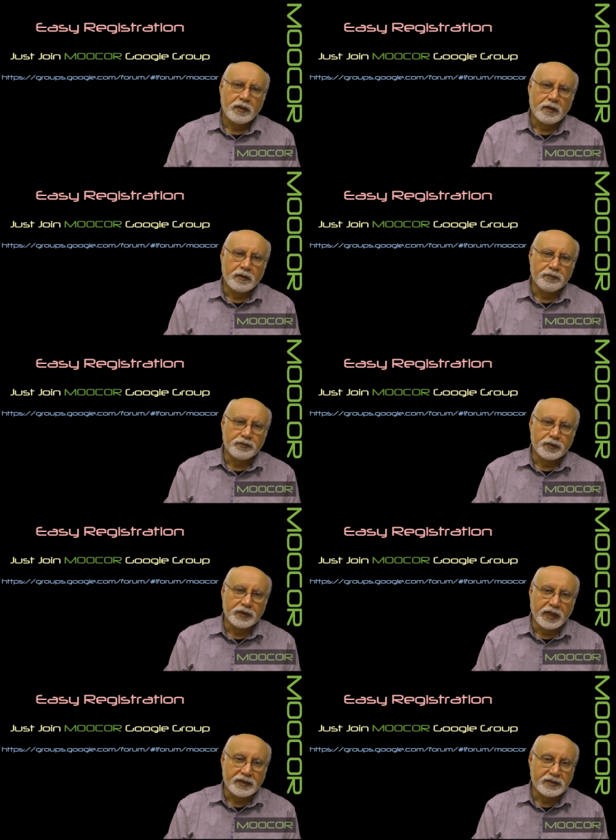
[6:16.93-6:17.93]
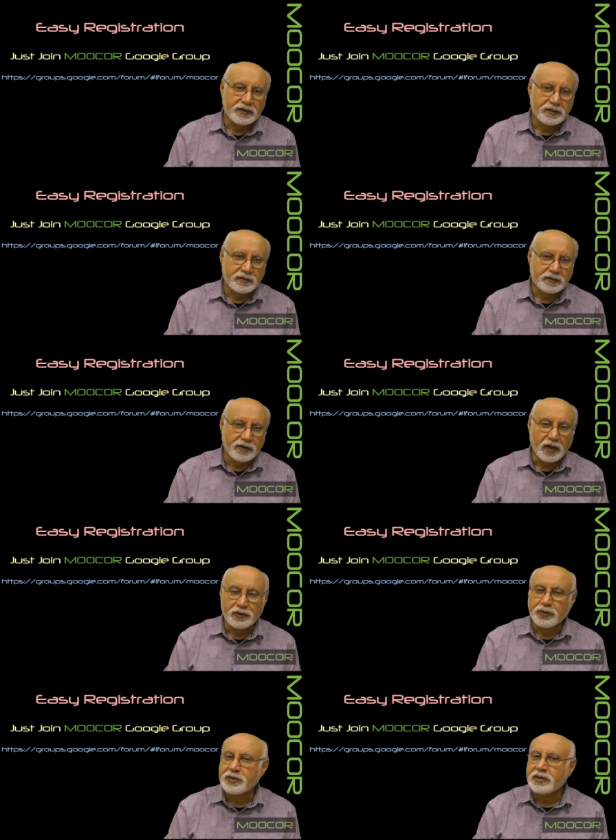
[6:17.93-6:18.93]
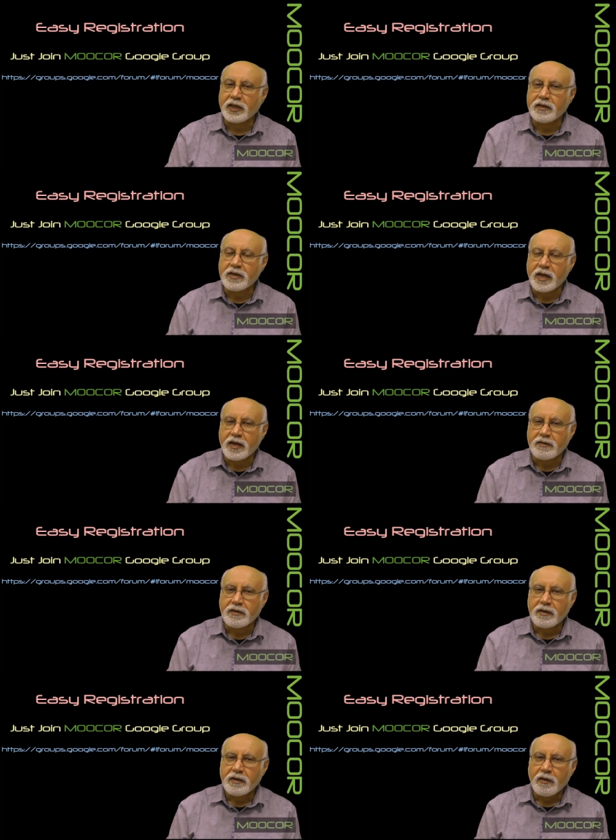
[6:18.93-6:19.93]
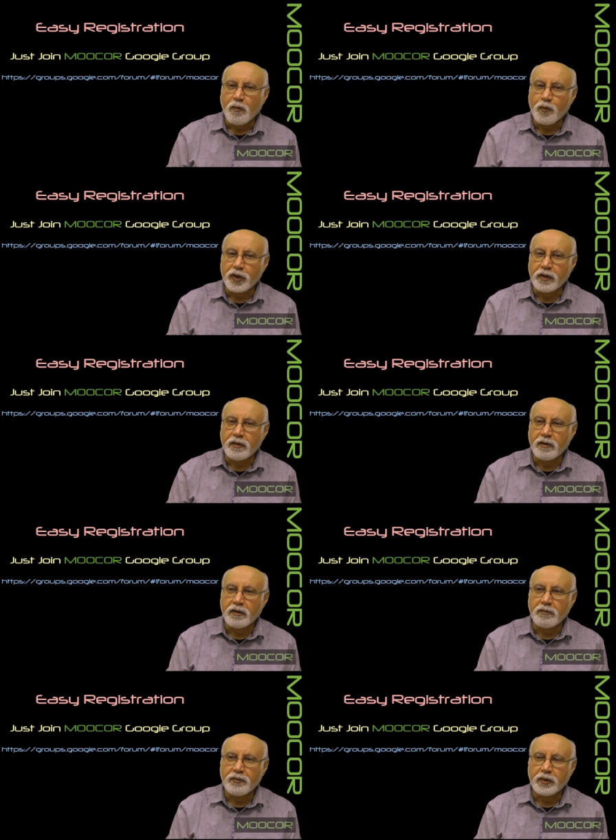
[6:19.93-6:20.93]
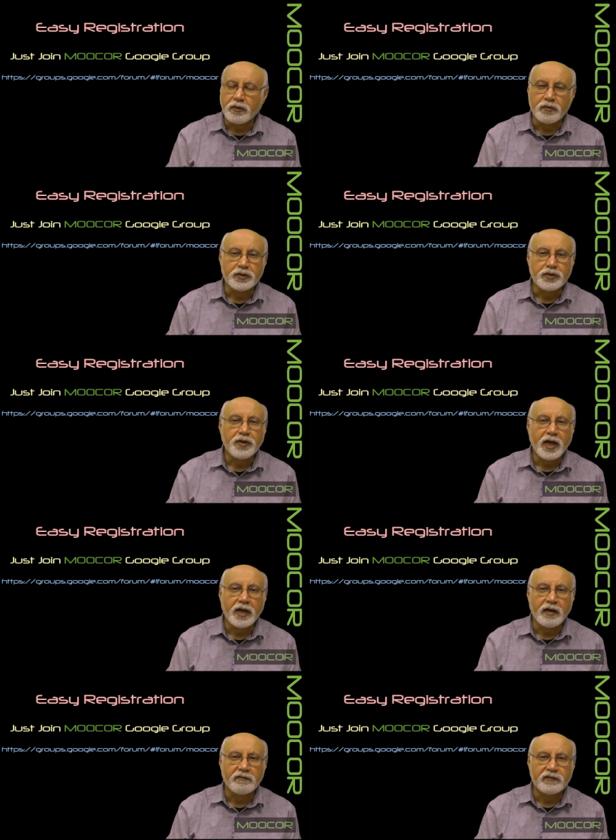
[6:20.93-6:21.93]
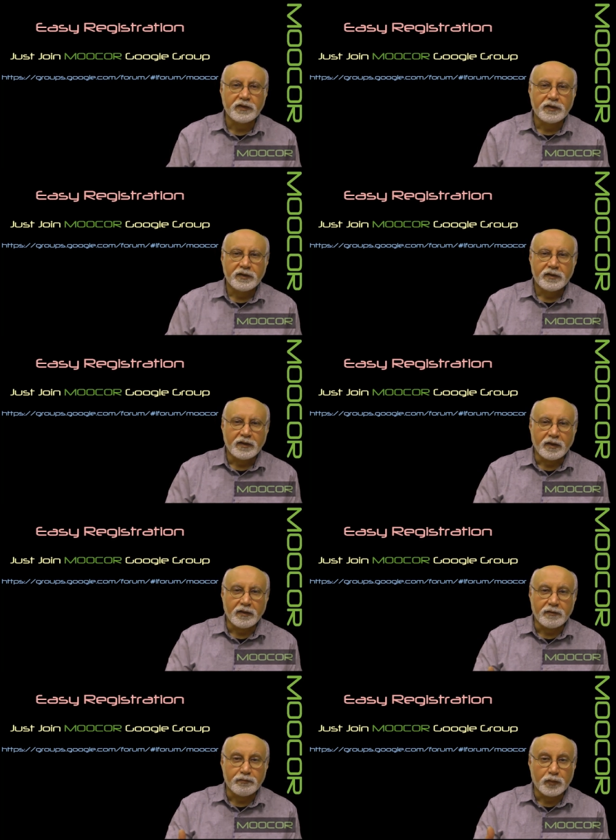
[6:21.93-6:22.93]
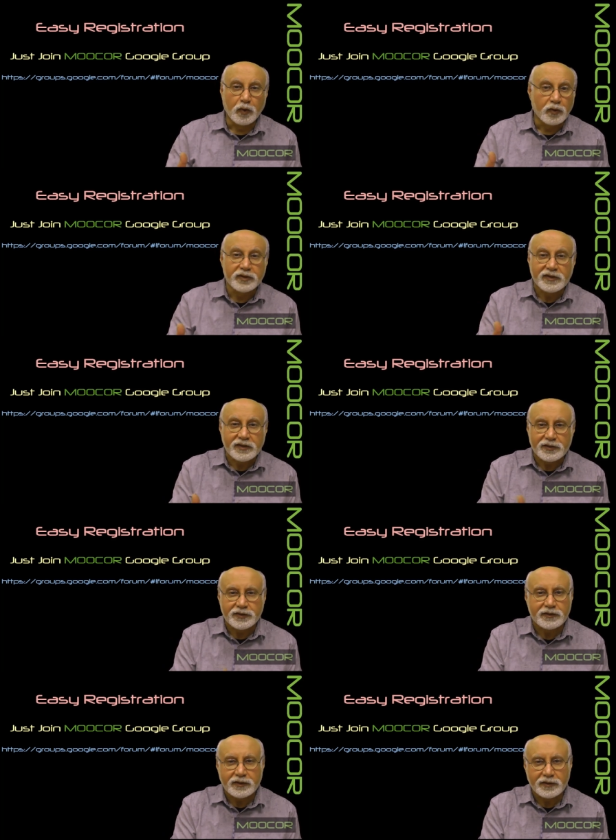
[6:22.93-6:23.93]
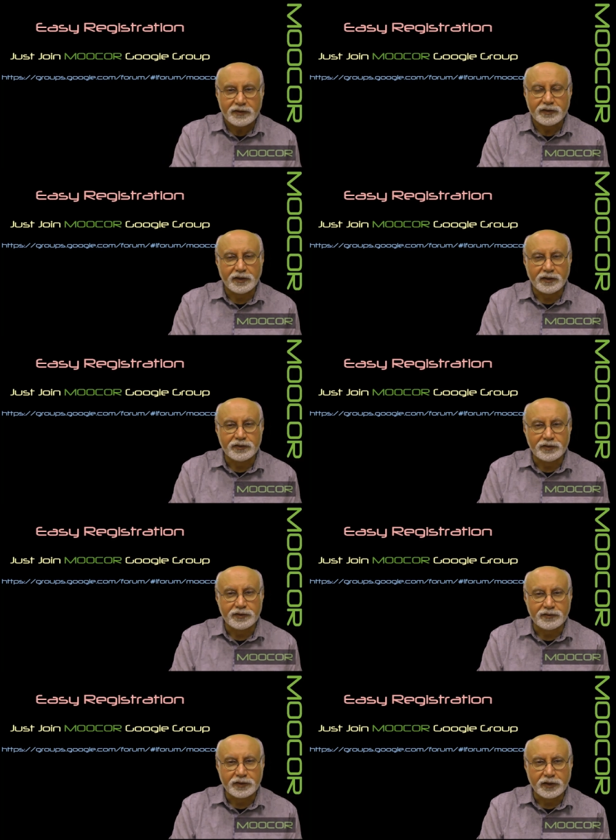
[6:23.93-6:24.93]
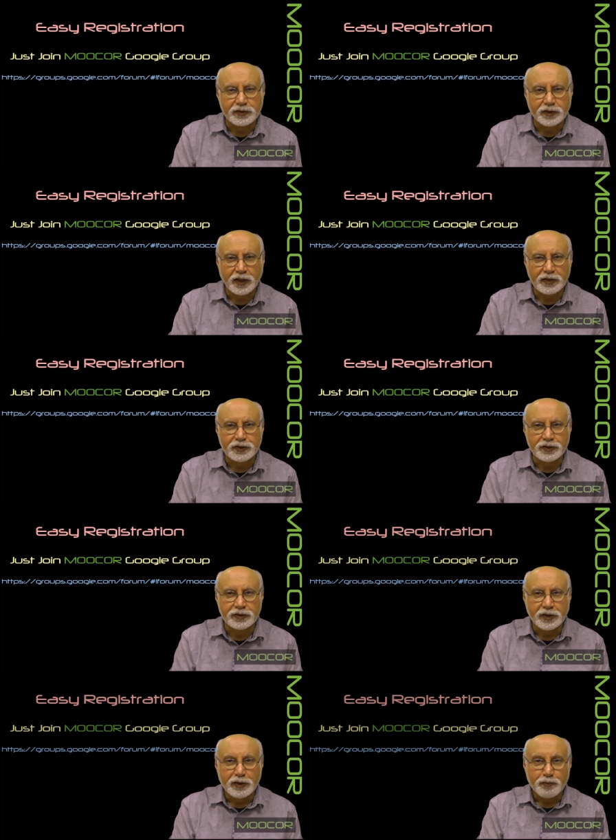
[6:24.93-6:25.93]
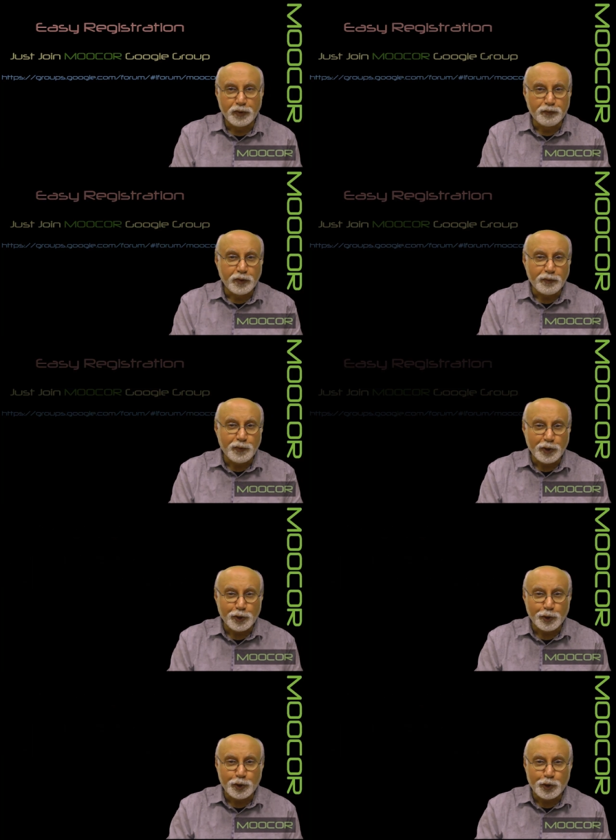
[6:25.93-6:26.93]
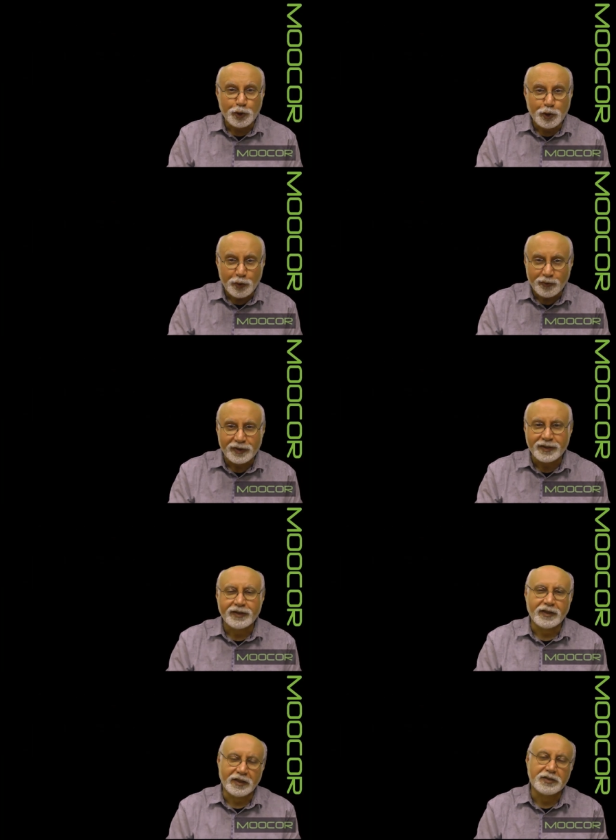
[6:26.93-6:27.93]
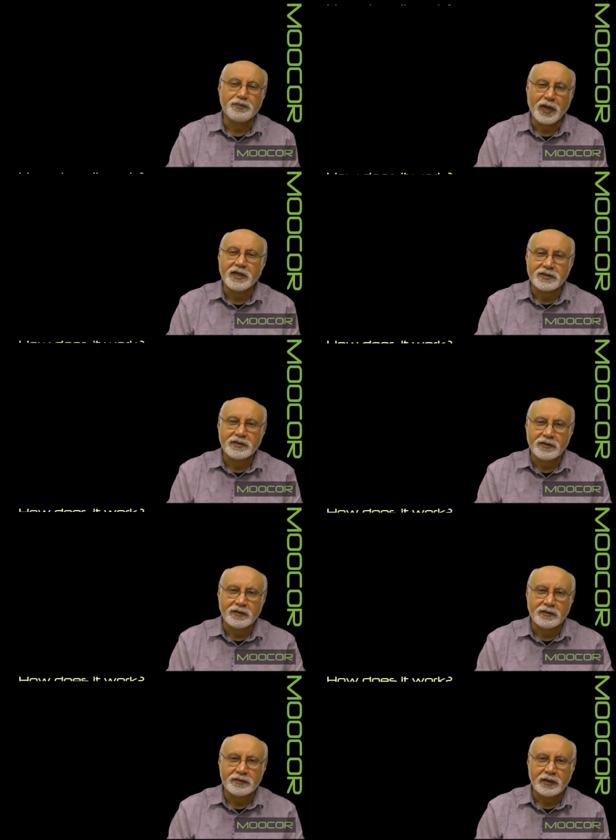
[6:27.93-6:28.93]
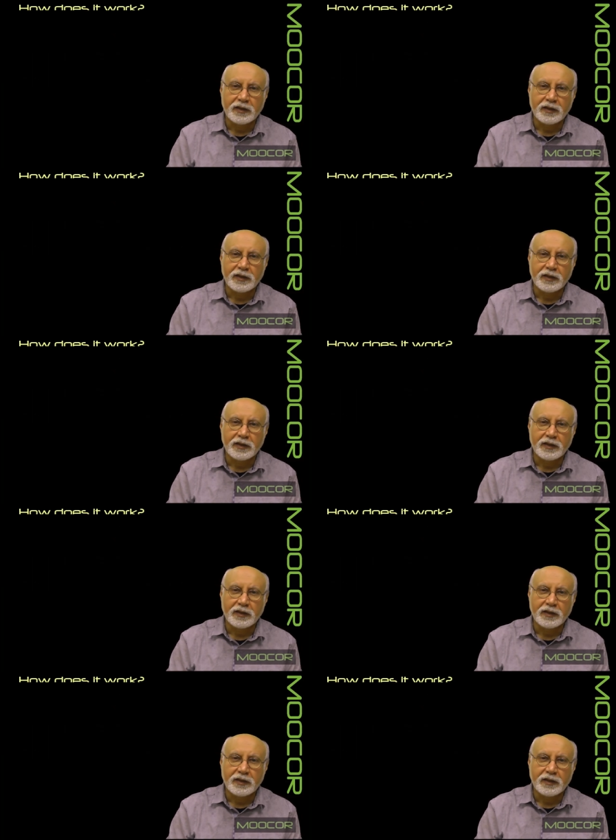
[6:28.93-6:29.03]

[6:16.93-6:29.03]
Um, that's not to say that we are going to have um, old discussions on engineering education, but what we are doing is based on